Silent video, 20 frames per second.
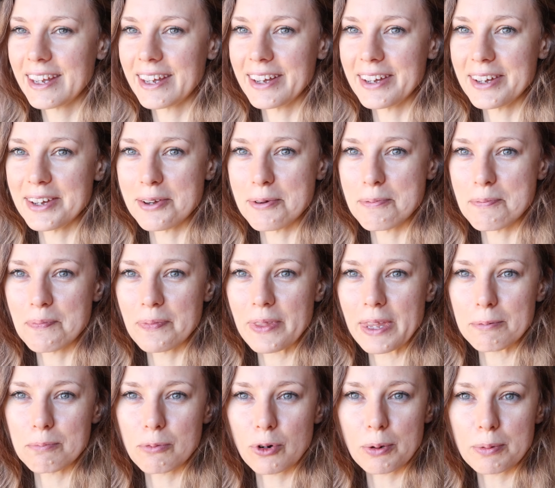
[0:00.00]

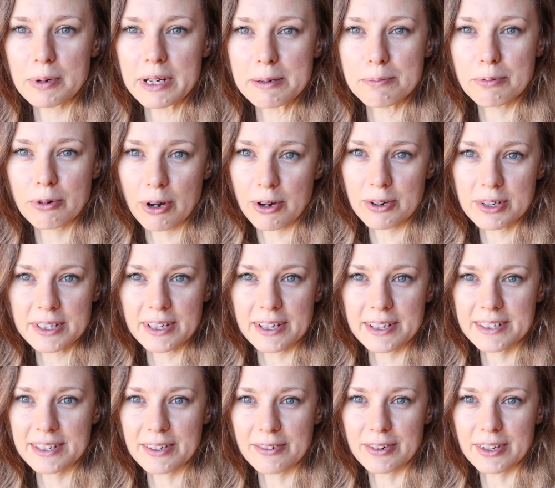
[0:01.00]
and probably
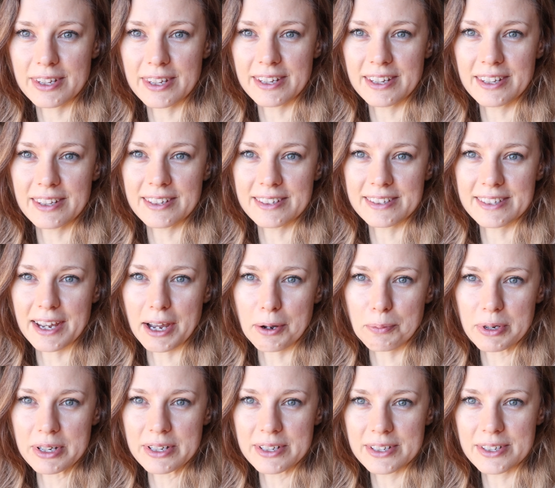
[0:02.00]
process everything that's
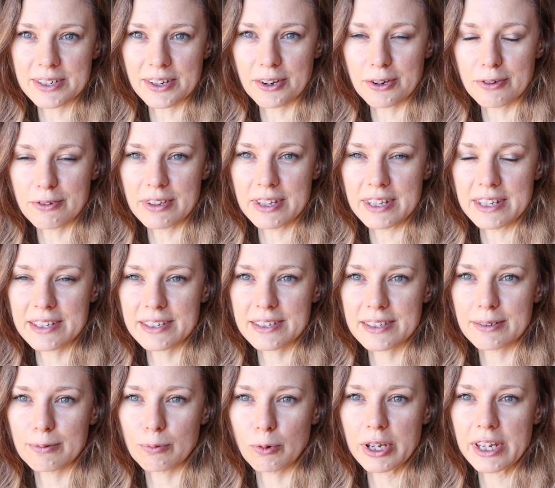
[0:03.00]
happened over
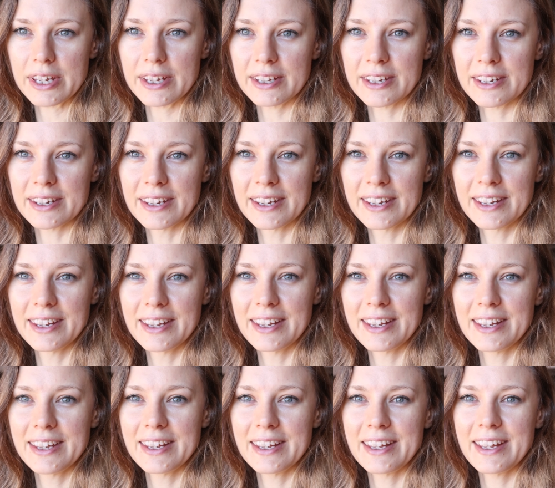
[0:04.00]
this week.
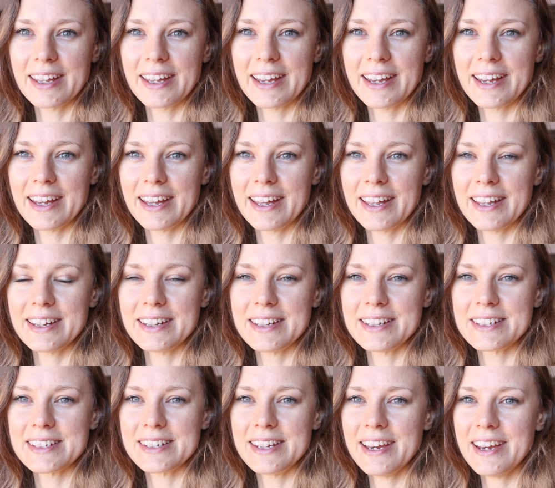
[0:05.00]

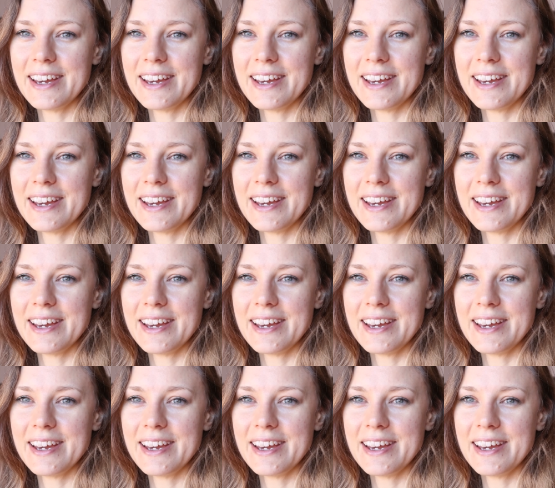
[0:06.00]
And